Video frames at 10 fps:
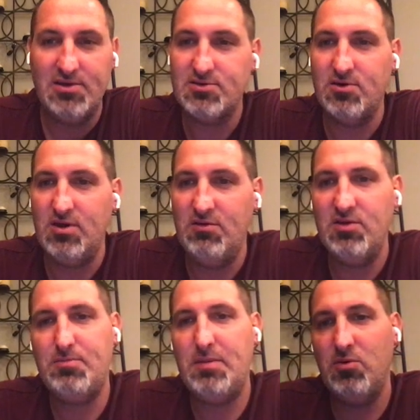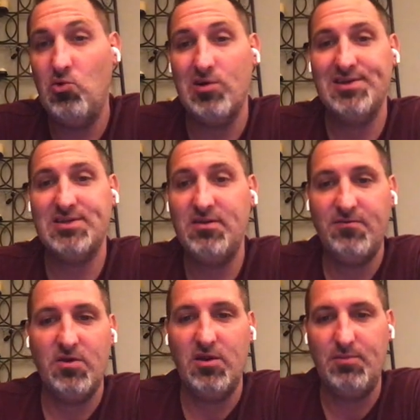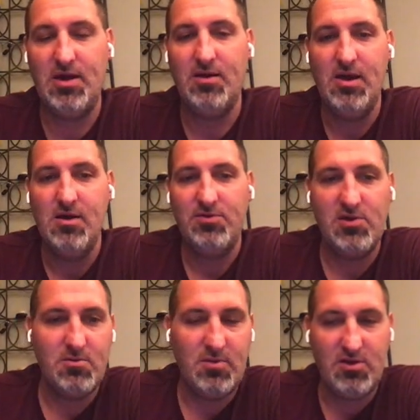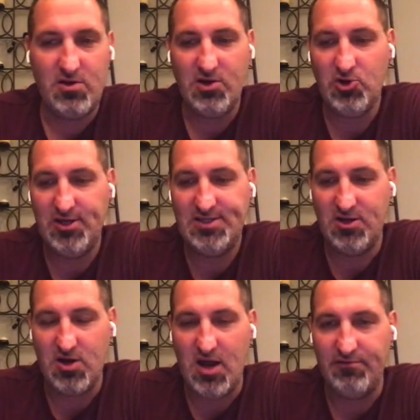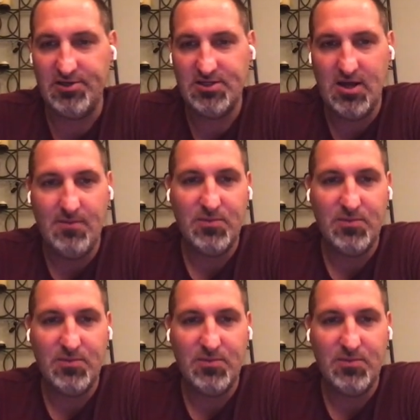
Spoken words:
So even the people who are sitting for a little bit, they're increasing our average,